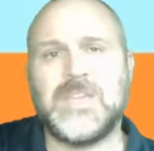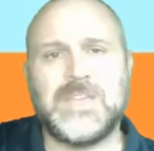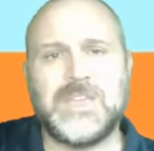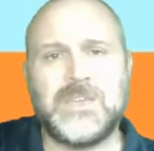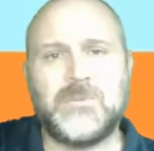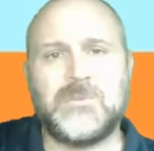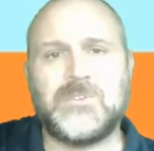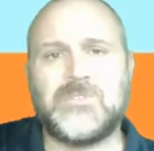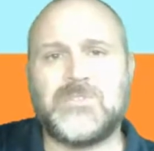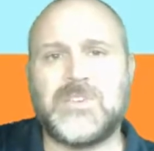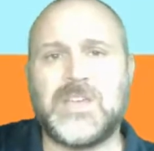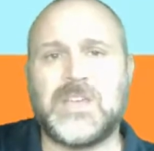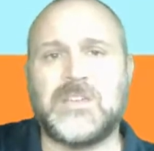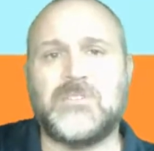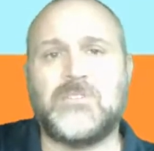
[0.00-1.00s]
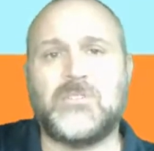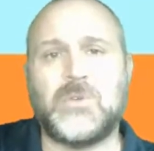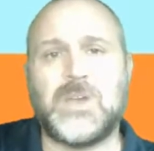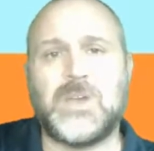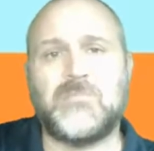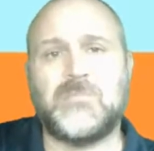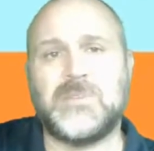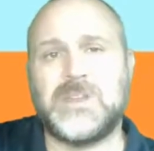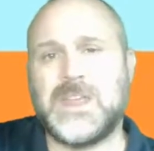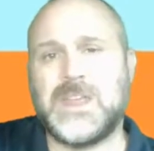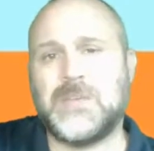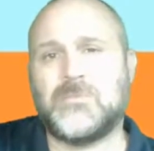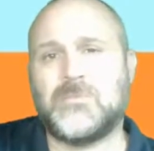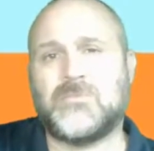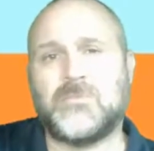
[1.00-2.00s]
He was said to have been able